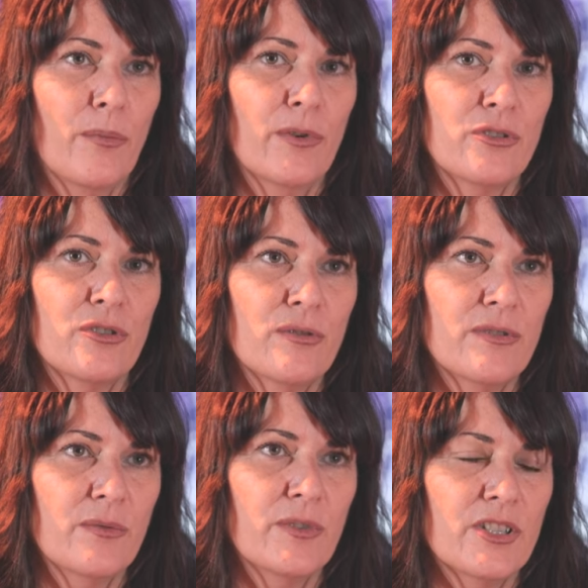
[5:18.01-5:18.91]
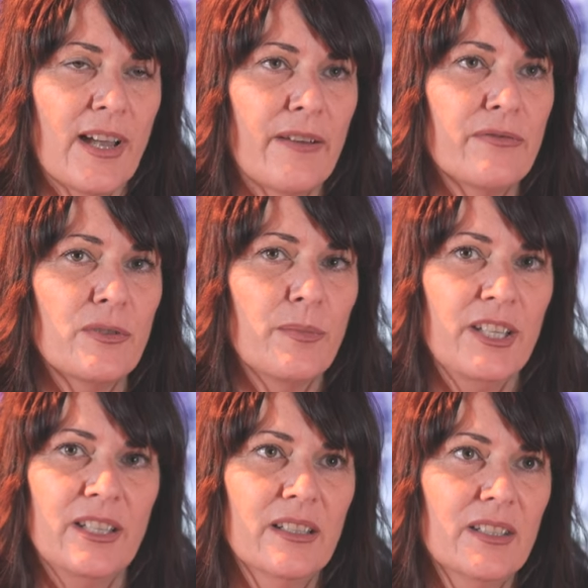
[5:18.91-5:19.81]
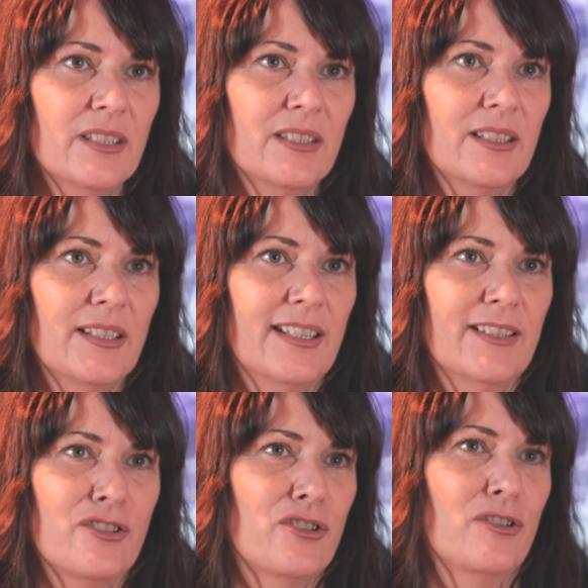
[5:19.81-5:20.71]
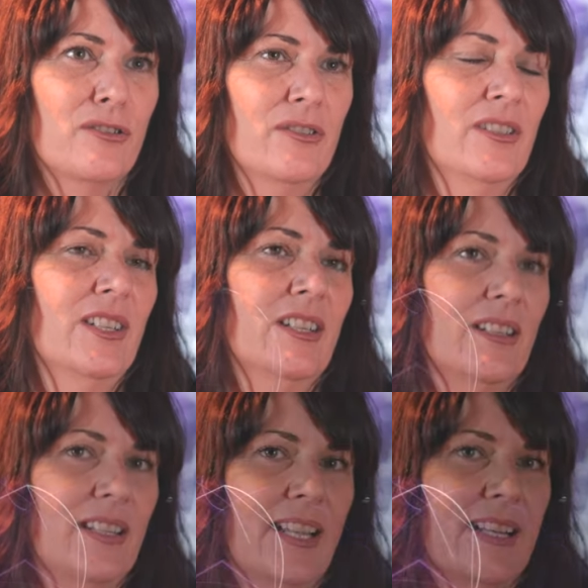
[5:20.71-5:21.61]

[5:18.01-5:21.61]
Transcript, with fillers: were chosen, which have to be in the show. The